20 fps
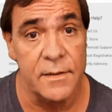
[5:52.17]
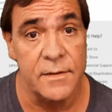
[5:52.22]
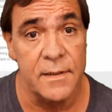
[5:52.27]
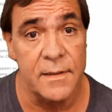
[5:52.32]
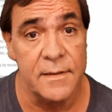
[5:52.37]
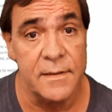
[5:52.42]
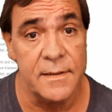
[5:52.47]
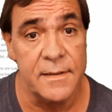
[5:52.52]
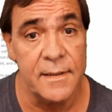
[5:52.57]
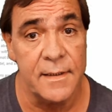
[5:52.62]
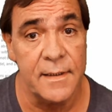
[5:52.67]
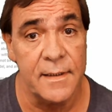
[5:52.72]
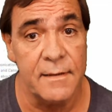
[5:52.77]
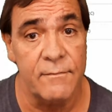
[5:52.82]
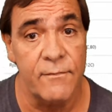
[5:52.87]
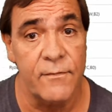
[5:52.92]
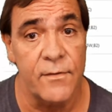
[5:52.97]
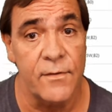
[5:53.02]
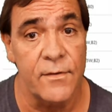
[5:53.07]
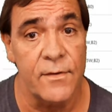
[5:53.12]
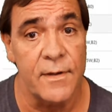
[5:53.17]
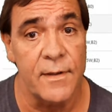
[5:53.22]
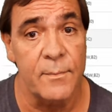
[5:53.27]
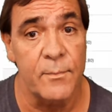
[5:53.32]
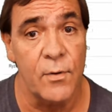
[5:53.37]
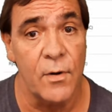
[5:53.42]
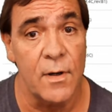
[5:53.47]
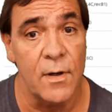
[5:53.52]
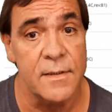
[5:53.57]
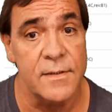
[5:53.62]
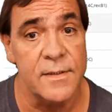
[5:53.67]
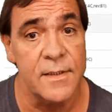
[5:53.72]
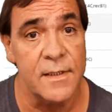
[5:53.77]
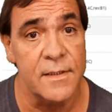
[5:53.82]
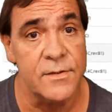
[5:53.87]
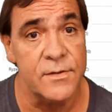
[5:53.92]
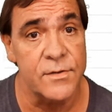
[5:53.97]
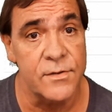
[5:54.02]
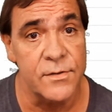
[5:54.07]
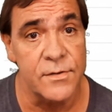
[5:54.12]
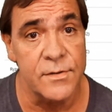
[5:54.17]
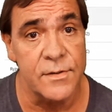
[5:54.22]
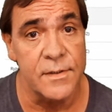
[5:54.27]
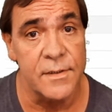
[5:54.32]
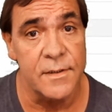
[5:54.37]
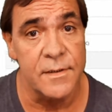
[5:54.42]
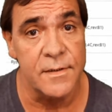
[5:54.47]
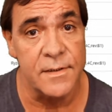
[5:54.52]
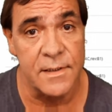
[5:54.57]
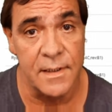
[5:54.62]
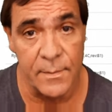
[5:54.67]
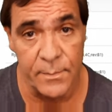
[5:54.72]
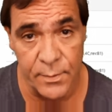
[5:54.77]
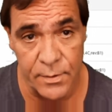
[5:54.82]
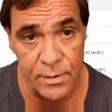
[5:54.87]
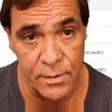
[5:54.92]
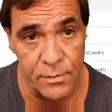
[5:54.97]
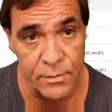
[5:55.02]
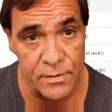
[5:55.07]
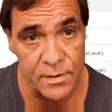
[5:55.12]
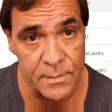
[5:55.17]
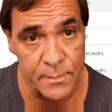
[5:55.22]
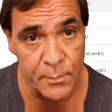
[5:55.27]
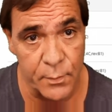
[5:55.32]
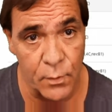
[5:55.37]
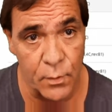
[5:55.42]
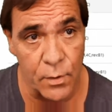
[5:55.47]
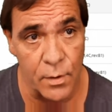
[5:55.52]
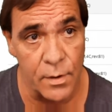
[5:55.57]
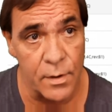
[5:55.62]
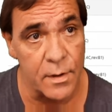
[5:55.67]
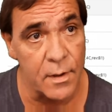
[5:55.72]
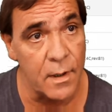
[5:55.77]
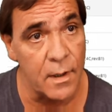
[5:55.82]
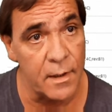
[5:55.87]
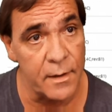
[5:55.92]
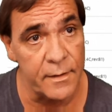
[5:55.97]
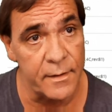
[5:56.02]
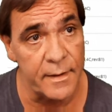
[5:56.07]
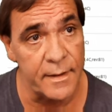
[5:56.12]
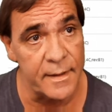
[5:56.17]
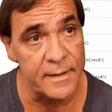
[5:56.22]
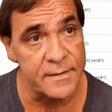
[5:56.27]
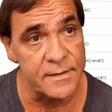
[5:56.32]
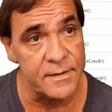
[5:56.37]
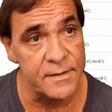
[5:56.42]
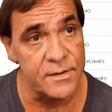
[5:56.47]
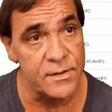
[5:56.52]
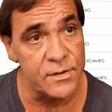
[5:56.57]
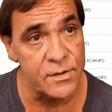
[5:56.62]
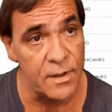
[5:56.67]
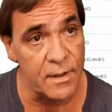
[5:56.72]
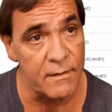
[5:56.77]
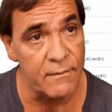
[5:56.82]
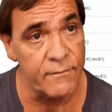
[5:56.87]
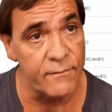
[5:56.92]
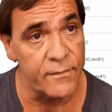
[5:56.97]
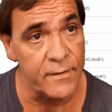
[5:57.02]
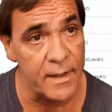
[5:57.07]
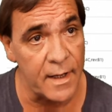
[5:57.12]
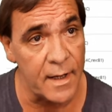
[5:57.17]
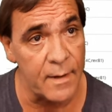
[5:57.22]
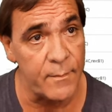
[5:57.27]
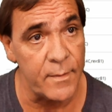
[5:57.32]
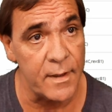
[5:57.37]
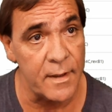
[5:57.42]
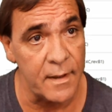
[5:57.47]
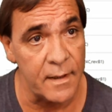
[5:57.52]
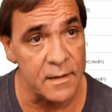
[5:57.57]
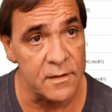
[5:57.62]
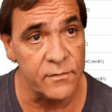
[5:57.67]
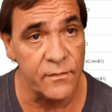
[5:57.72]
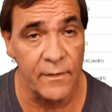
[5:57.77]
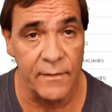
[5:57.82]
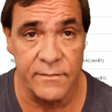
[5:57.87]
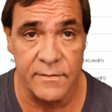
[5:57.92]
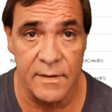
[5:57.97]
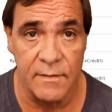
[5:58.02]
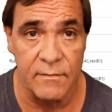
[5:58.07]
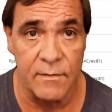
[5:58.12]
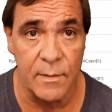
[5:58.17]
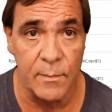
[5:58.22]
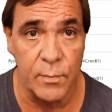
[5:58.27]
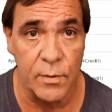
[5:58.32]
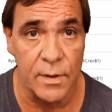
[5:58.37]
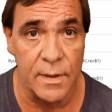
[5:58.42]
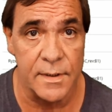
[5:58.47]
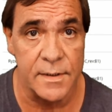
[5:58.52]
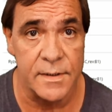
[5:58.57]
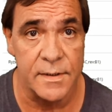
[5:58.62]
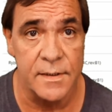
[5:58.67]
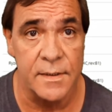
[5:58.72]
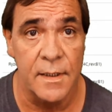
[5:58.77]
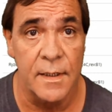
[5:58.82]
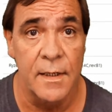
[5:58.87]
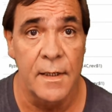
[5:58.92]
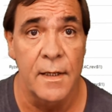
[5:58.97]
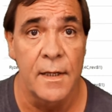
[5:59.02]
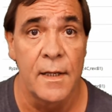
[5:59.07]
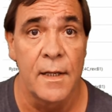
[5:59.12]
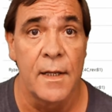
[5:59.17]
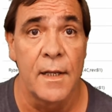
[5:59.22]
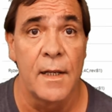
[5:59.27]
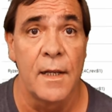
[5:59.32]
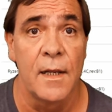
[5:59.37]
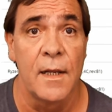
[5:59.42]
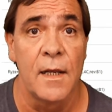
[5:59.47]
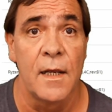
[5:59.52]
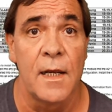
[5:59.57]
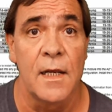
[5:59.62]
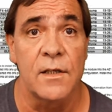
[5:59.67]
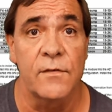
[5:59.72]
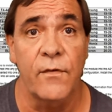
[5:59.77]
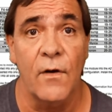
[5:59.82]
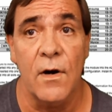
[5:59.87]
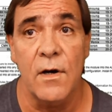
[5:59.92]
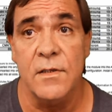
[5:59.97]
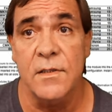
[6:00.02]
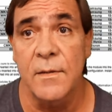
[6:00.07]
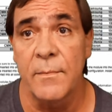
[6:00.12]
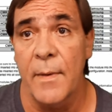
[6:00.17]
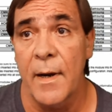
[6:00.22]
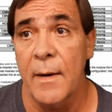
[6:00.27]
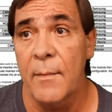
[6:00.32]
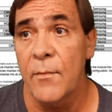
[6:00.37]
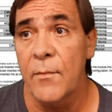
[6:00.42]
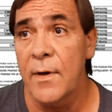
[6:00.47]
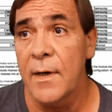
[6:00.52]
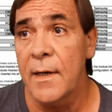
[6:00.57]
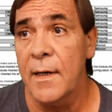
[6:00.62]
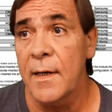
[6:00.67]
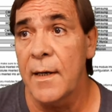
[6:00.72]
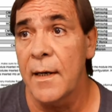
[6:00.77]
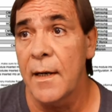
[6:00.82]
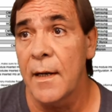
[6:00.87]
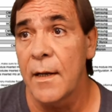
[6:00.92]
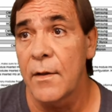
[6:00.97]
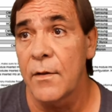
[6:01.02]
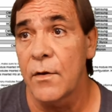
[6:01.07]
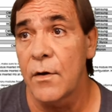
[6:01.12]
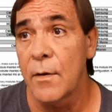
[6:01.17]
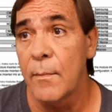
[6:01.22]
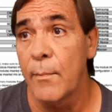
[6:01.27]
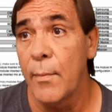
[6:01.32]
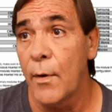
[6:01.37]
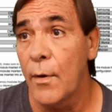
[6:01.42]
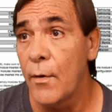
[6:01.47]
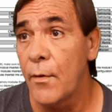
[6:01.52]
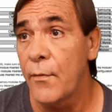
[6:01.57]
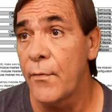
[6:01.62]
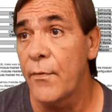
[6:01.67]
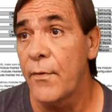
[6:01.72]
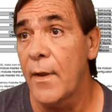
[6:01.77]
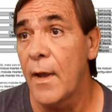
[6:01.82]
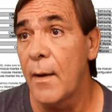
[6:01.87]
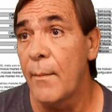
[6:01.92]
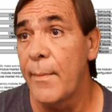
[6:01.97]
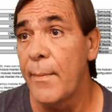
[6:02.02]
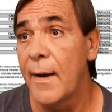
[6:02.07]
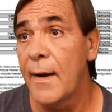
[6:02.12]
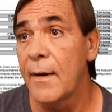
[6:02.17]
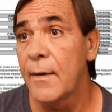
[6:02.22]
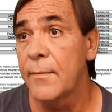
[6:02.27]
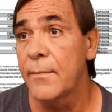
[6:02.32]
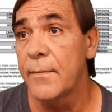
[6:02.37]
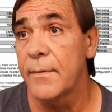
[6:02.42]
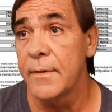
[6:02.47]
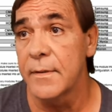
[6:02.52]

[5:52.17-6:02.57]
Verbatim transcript: That's it for the processors. CPU support on the Asus TUF Gaming X570 Plus. As far as the memory, they're both about the